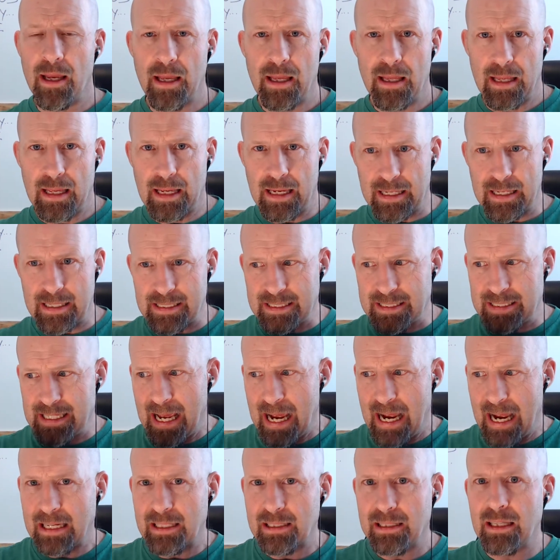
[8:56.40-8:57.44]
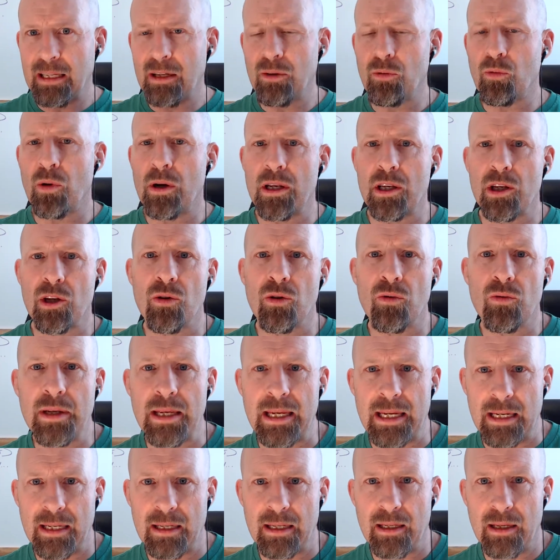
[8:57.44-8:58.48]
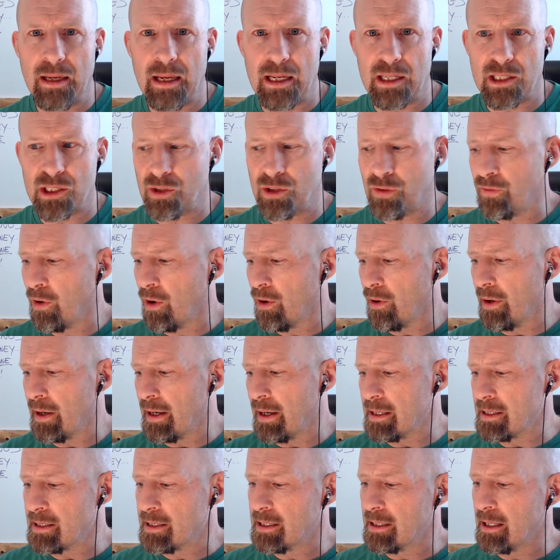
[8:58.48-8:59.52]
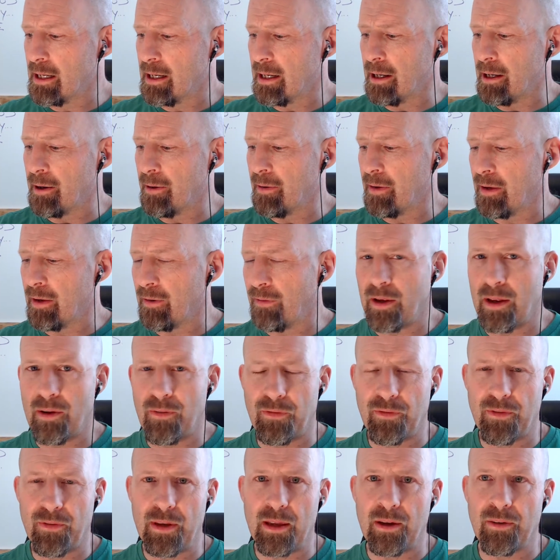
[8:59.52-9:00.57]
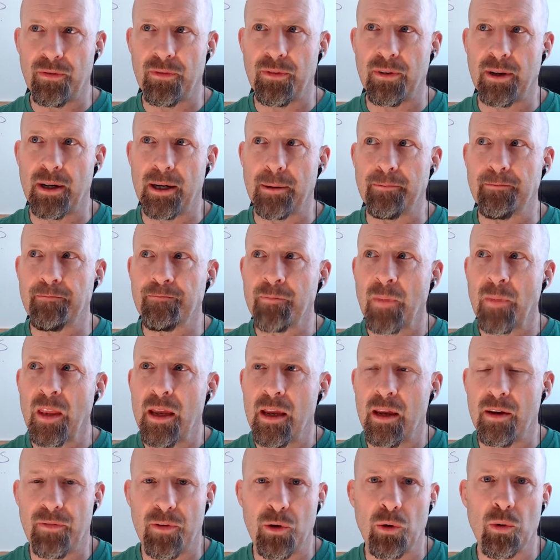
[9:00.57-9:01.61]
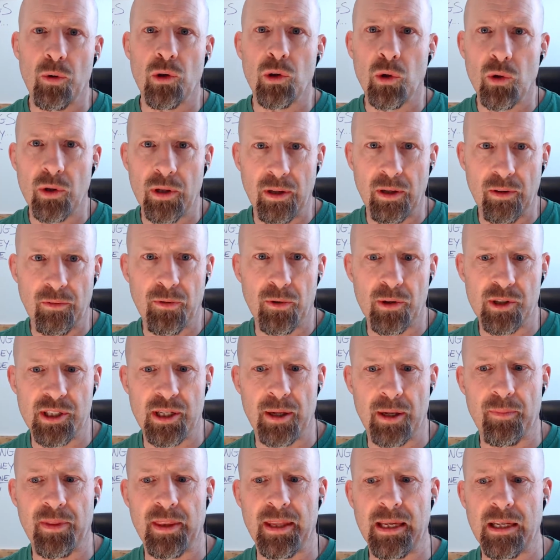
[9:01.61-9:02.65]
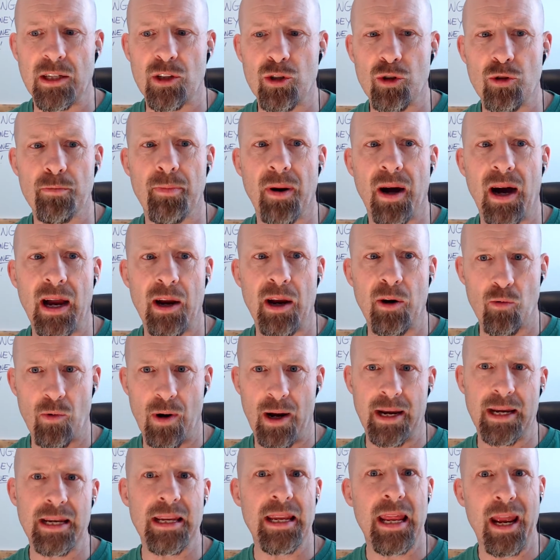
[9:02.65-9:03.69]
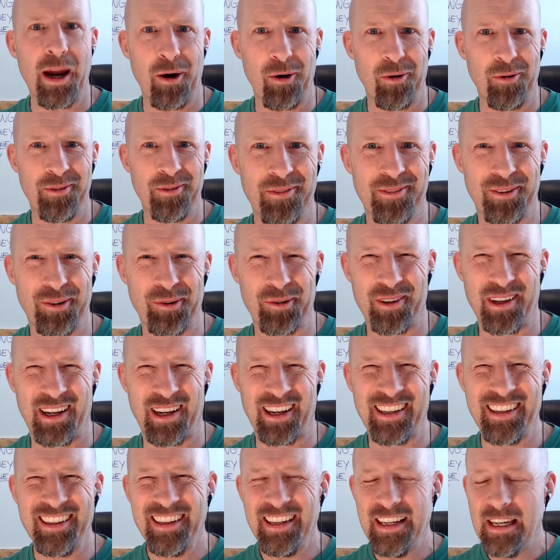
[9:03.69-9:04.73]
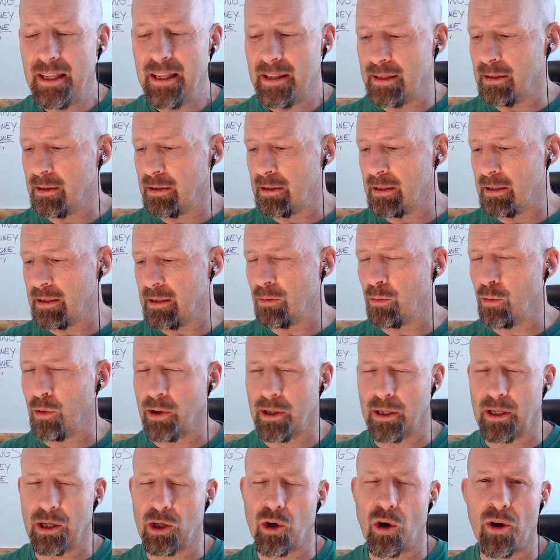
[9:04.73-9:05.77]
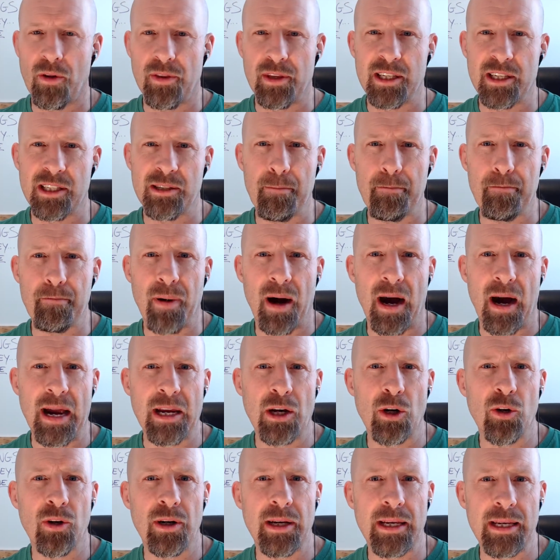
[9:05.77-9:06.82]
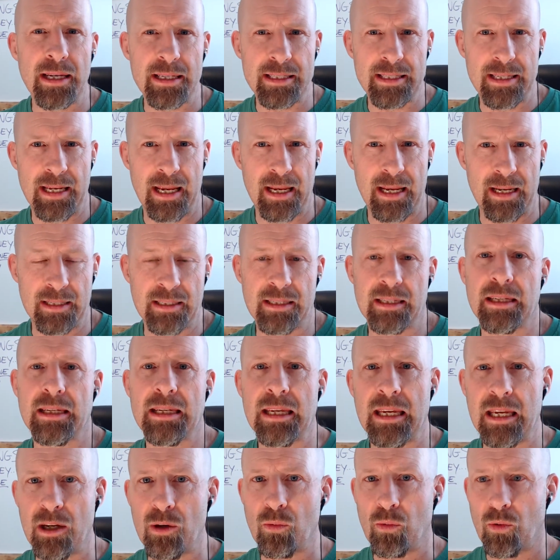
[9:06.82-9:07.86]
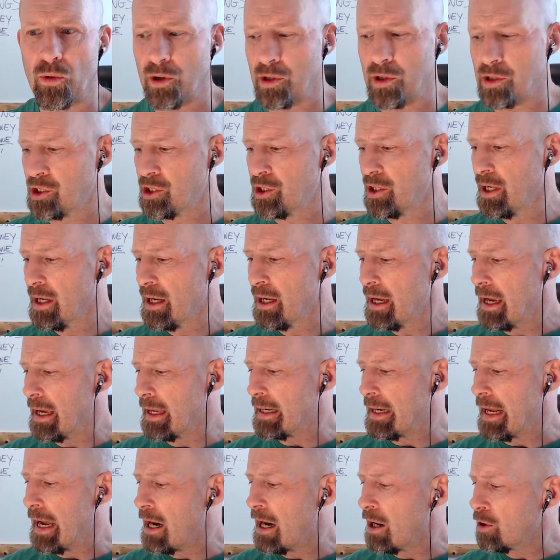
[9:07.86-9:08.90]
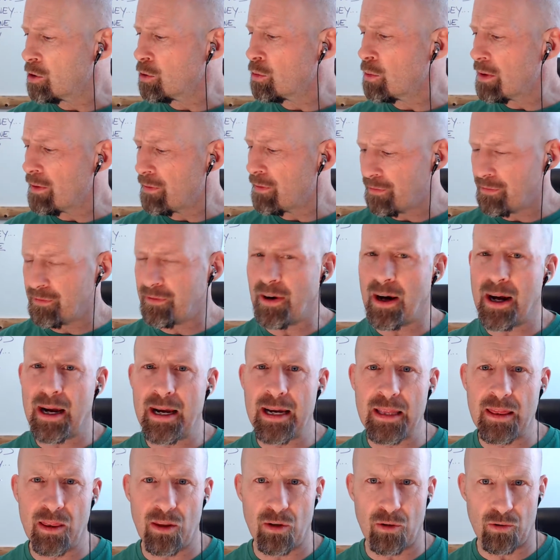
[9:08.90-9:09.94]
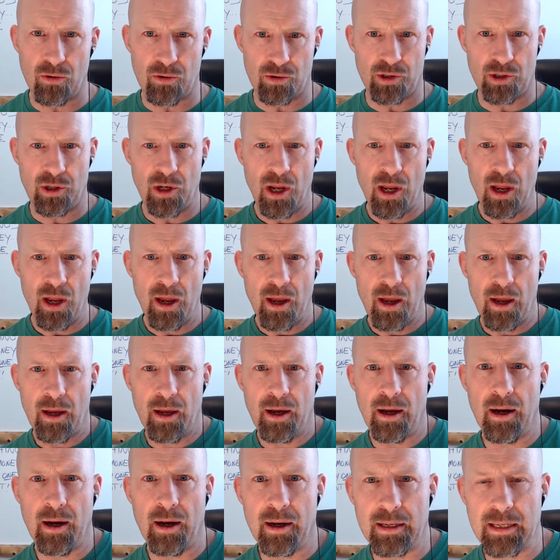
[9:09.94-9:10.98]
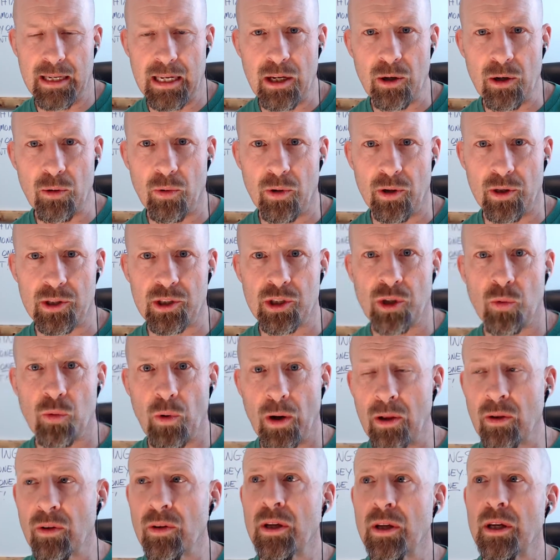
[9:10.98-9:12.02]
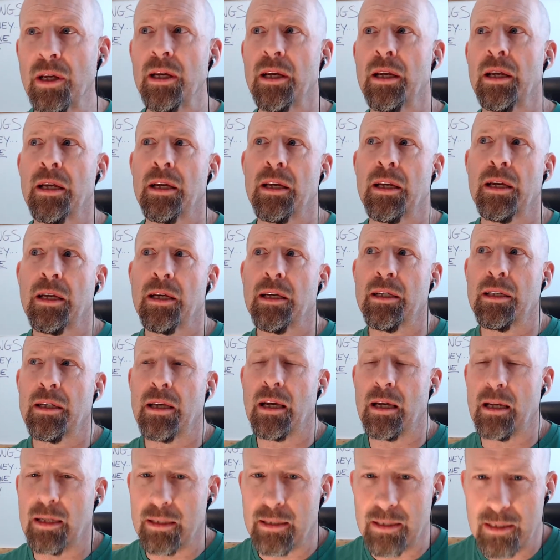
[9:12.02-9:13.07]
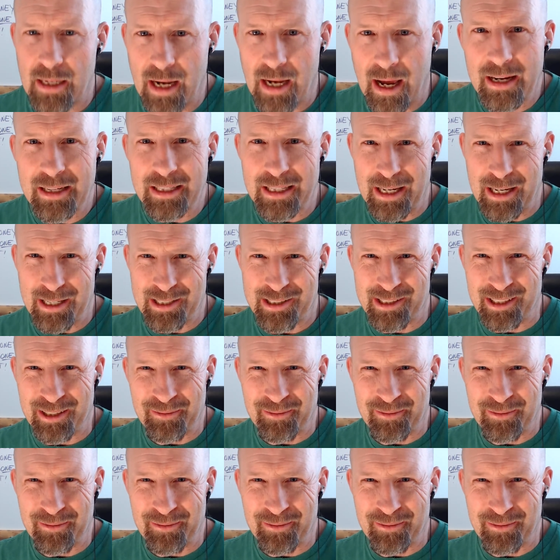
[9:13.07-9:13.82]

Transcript: exactly what you need, as far as if you were looking for something to buy right now. Okay, we're going to call this buyer intent keywords. And how do we find those keywords? Well, not guessing.